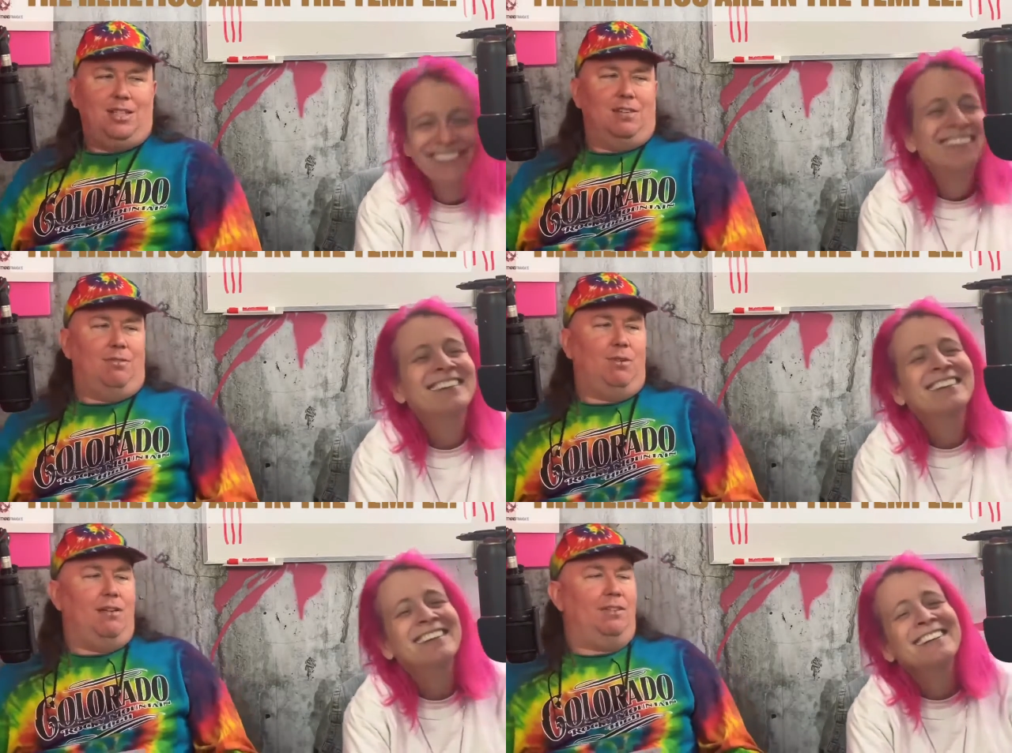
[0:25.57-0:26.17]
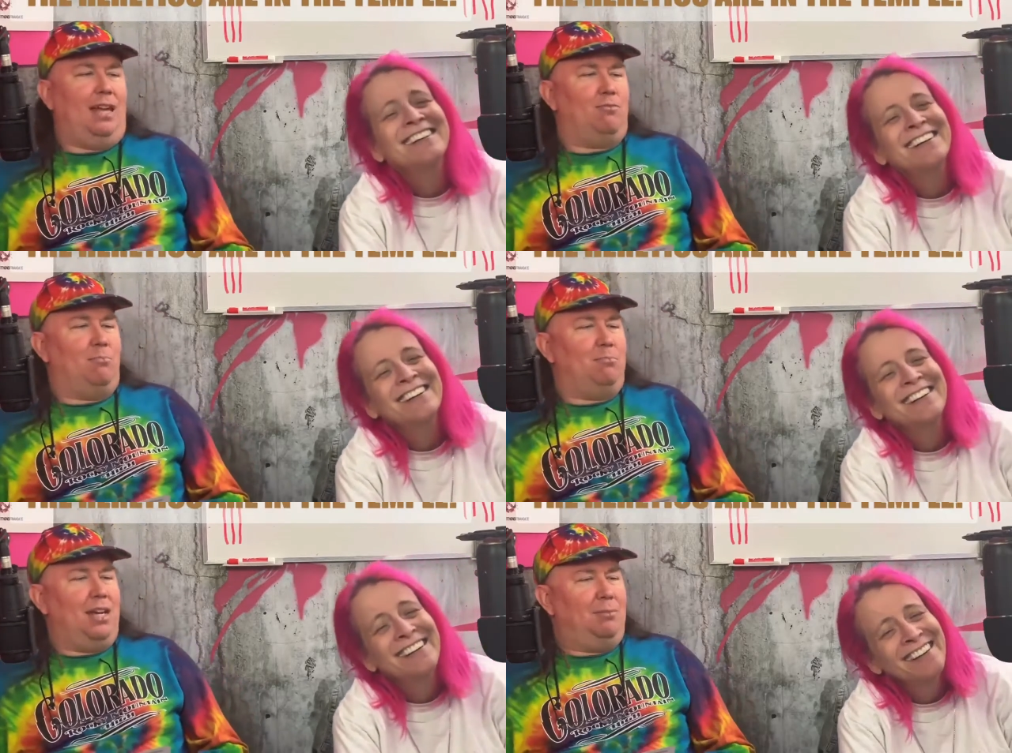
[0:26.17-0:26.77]
Speaker 1: suffer. We have
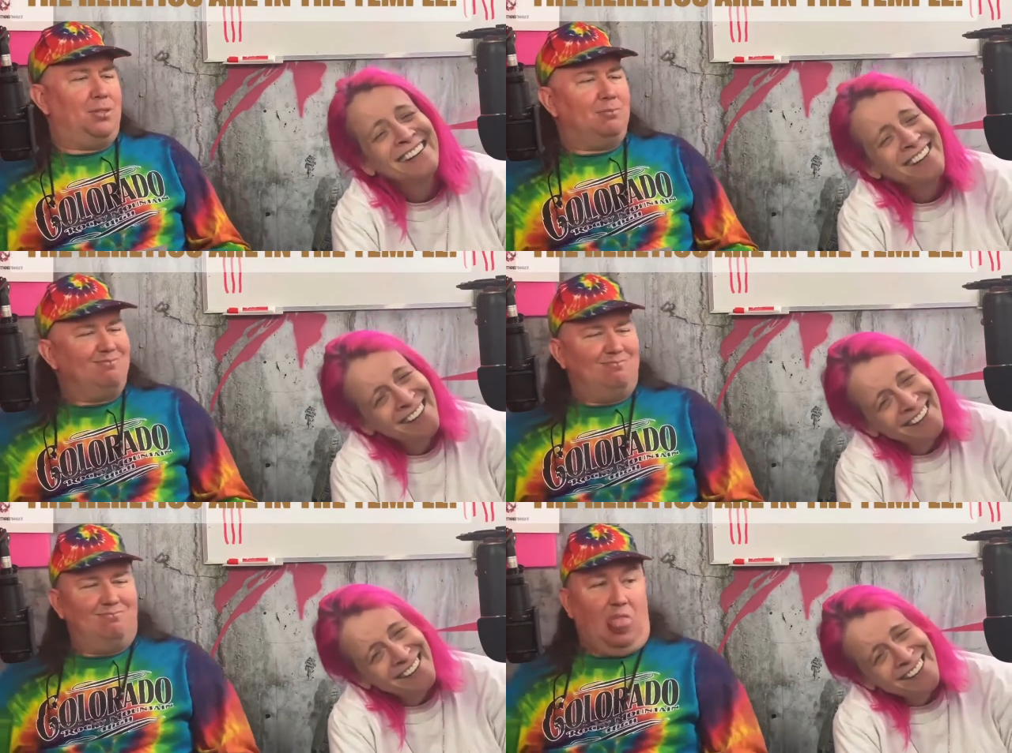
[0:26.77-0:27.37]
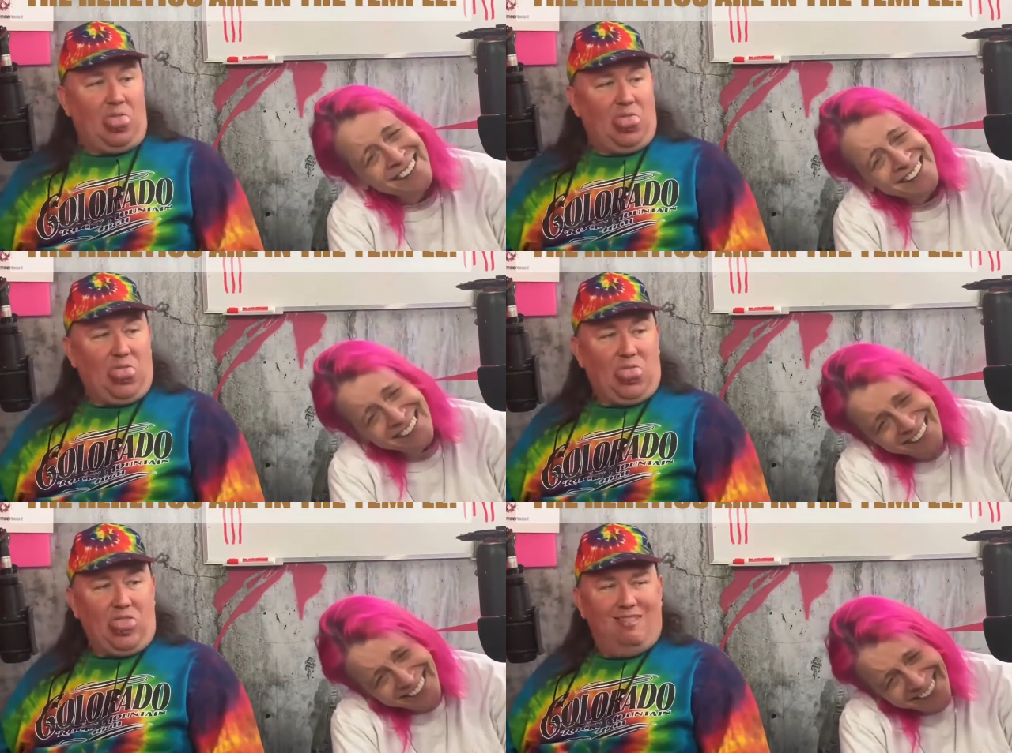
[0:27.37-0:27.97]
labrum pains.
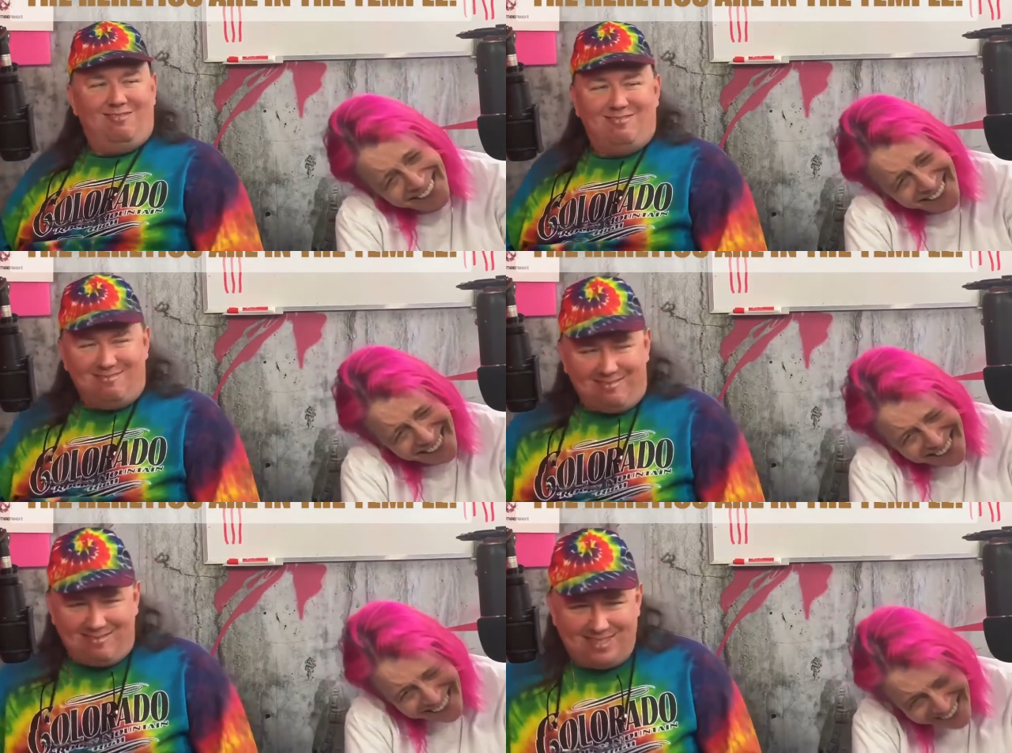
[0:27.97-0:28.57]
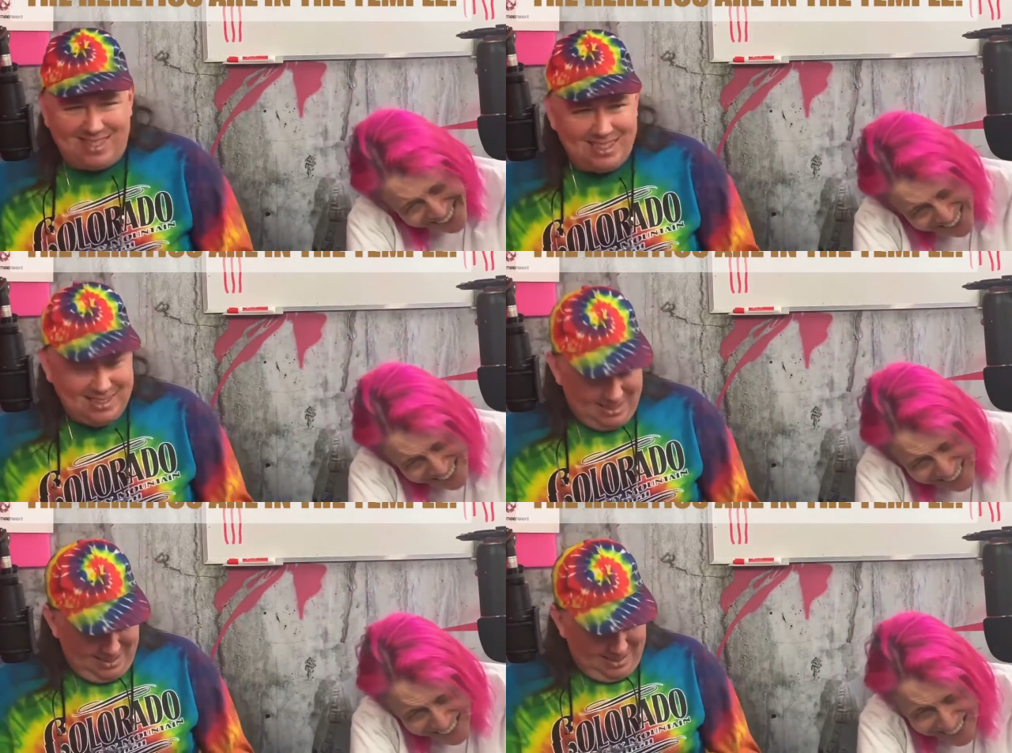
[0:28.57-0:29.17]
Oh
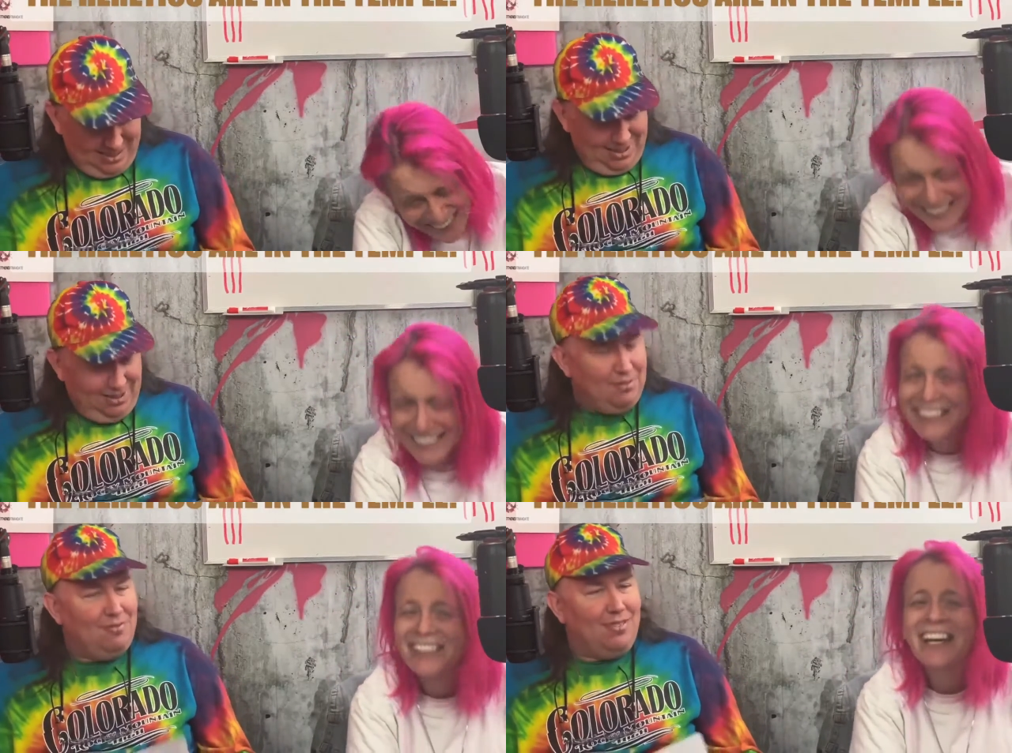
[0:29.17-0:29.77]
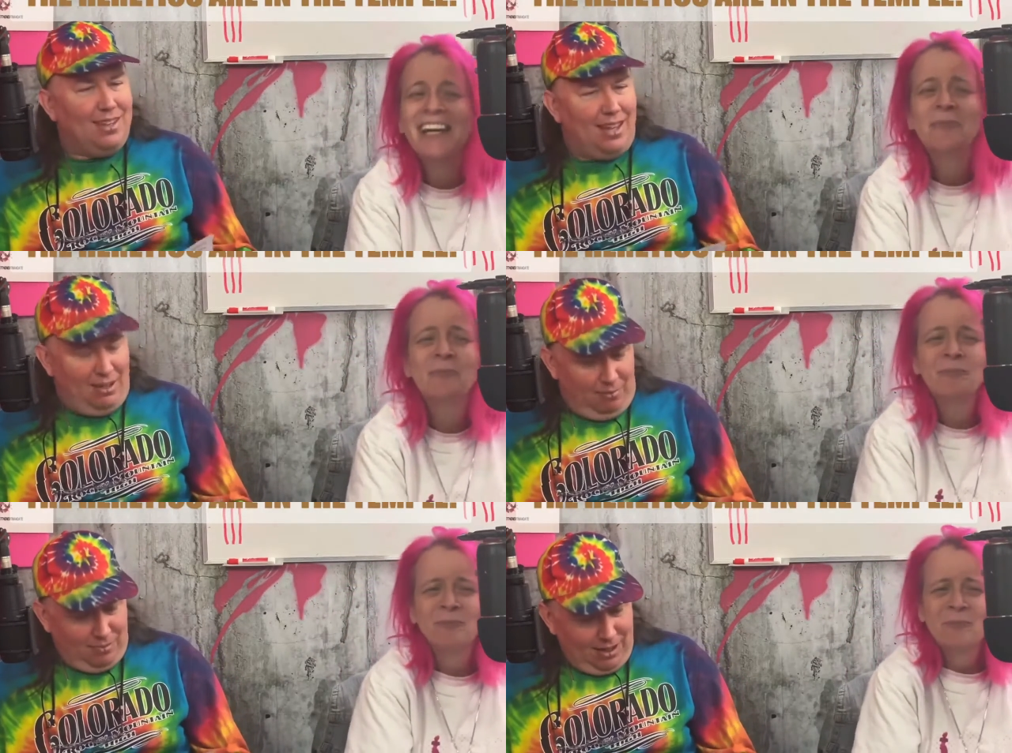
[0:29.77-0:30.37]
Speaker 2: God. Okay.
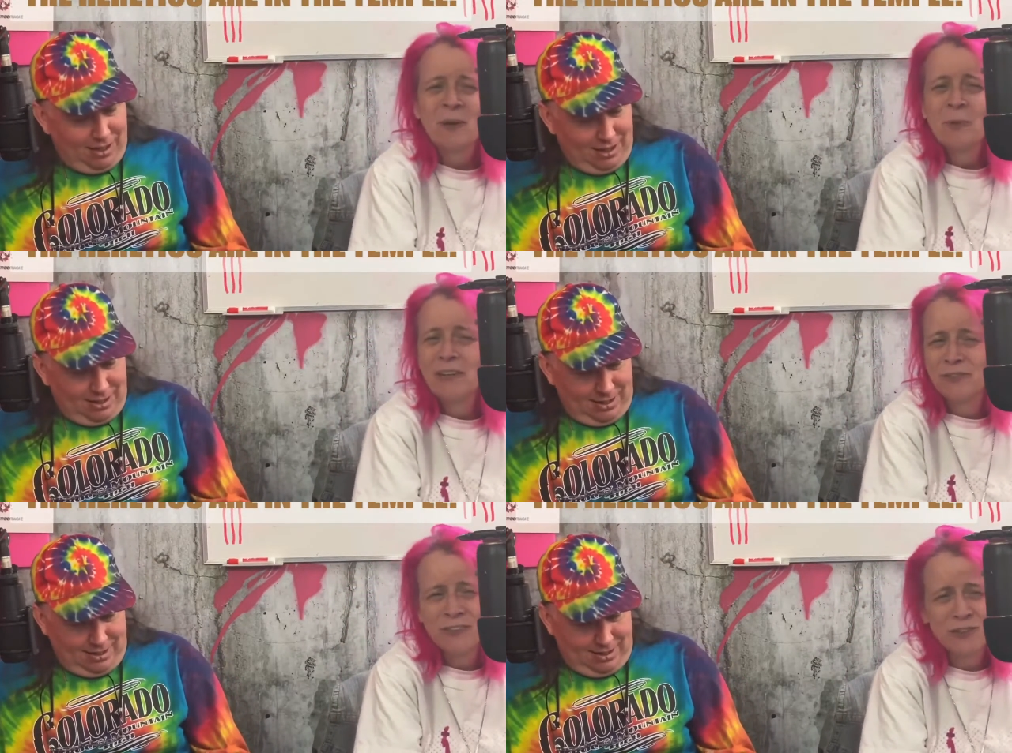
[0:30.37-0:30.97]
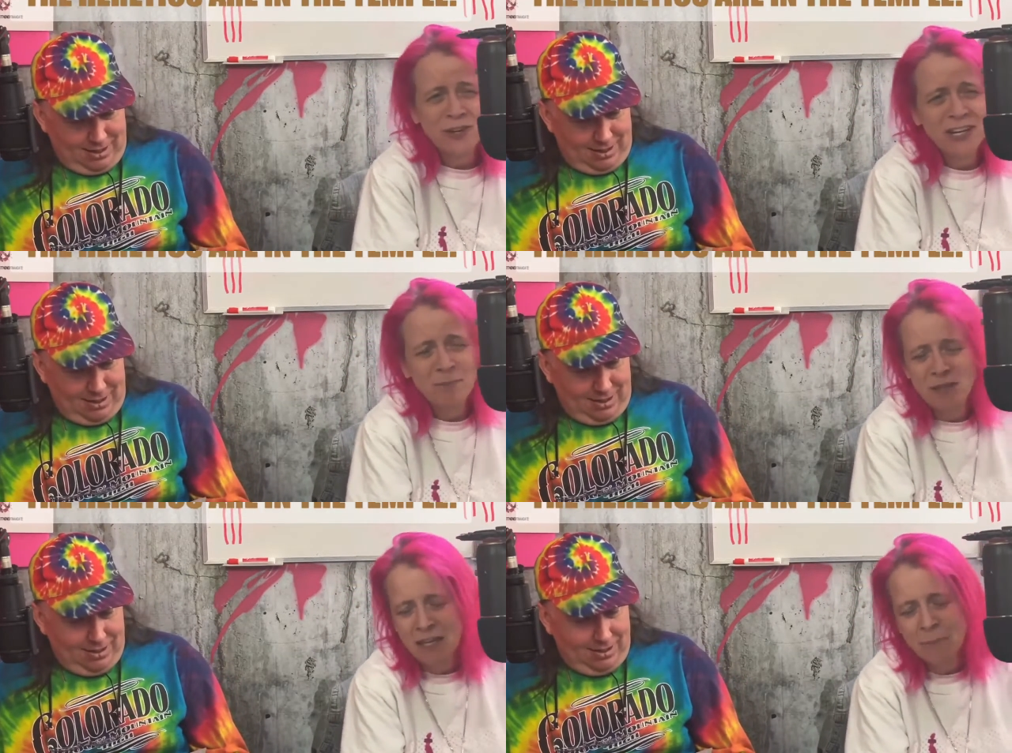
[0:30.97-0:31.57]
Speaker 1: Anyway,
Speaker 2: waiting for the
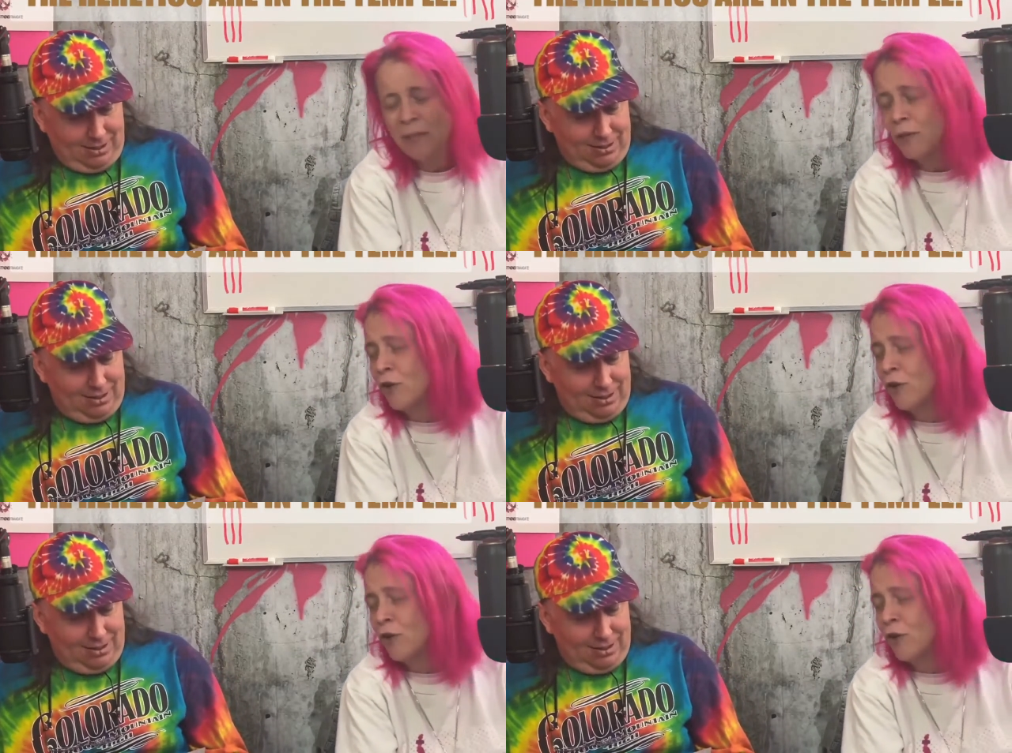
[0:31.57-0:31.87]
kratom to kick in,
Speaker 1: but the